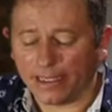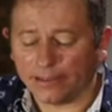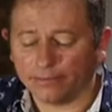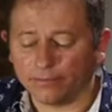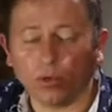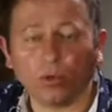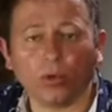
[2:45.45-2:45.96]

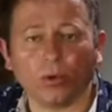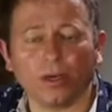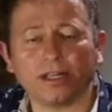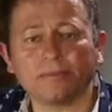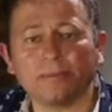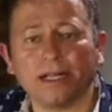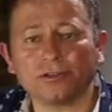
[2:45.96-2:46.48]
I'm more
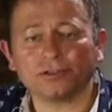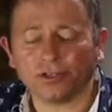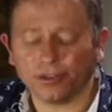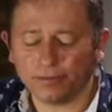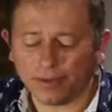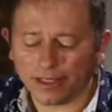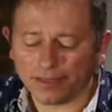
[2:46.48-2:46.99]
Gwyneth
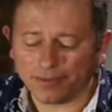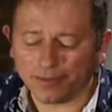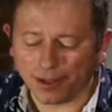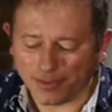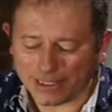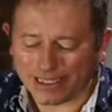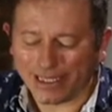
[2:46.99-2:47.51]
Paltrow by the
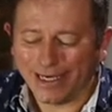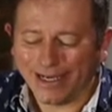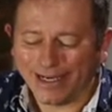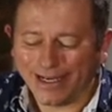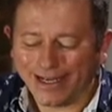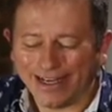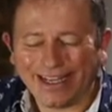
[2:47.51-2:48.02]
moment.
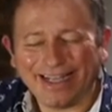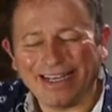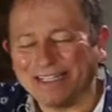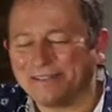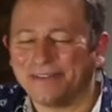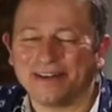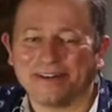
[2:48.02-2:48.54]
It
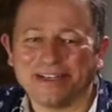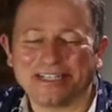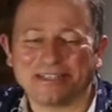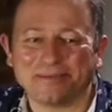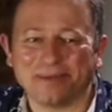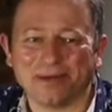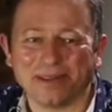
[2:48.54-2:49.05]
is very
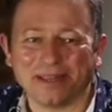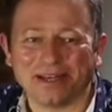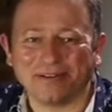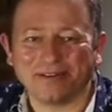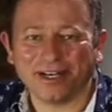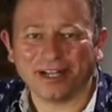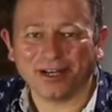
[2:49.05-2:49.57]
smooth.
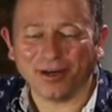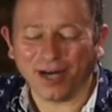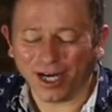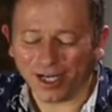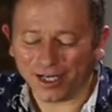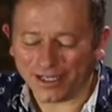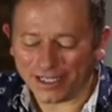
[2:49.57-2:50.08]
There are no
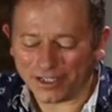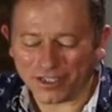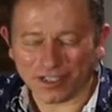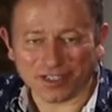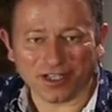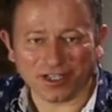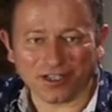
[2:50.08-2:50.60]
hard
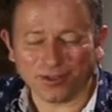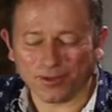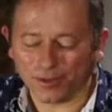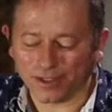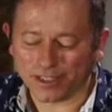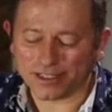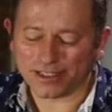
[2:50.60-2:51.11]
edges, no
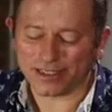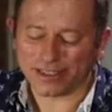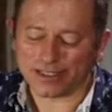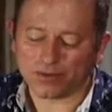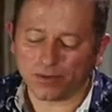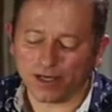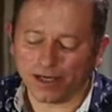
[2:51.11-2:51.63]
corners to
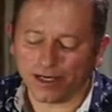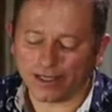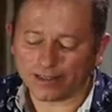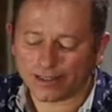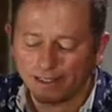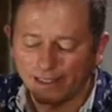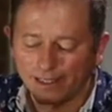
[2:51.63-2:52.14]
this wine.
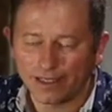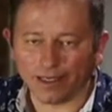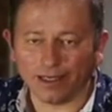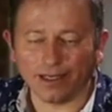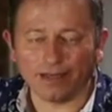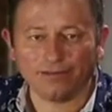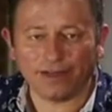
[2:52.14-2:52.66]
It's a
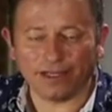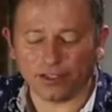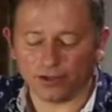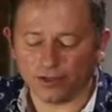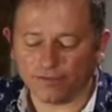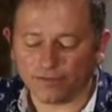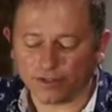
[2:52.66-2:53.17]
lovely
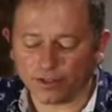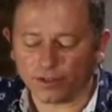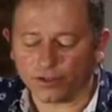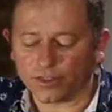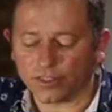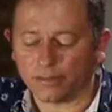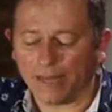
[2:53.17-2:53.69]
drift
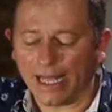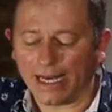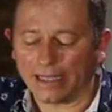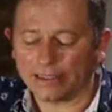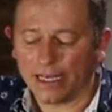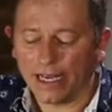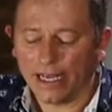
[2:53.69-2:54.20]
across the
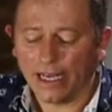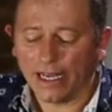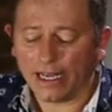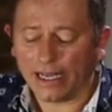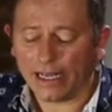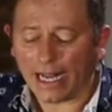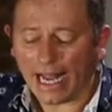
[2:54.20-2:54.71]
palate.
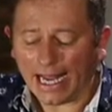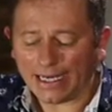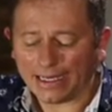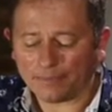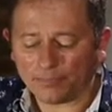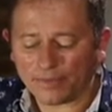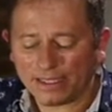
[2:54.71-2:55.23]
And
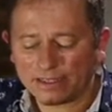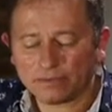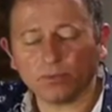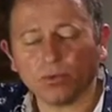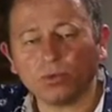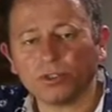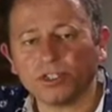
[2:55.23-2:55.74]
there's
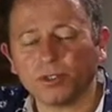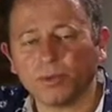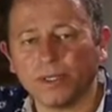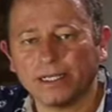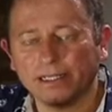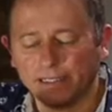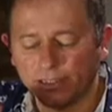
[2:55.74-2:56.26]
more to
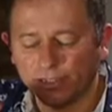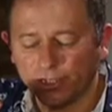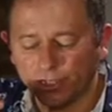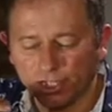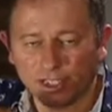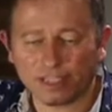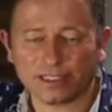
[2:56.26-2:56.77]
it than
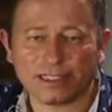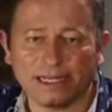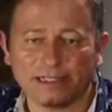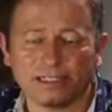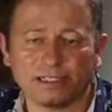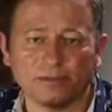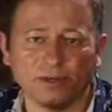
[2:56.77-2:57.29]
just
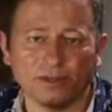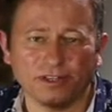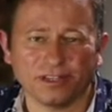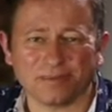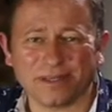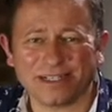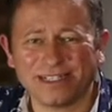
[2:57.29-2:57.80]
that
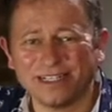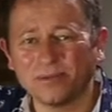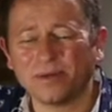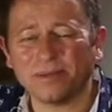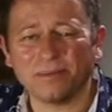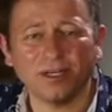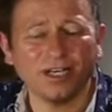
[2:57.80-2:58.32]
smoothness, because that's
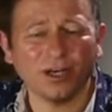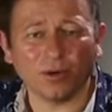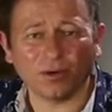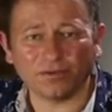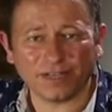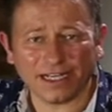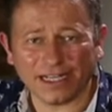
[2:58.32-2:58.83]
why Merlot
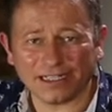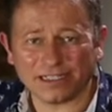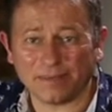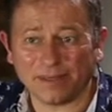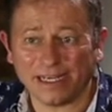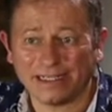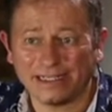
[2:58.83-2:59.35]
often gets a
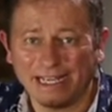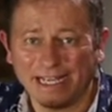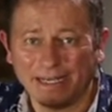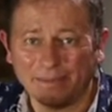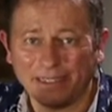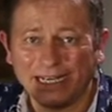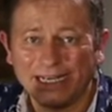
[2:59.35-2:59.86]
bad
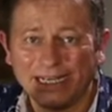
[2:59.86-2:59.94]
name.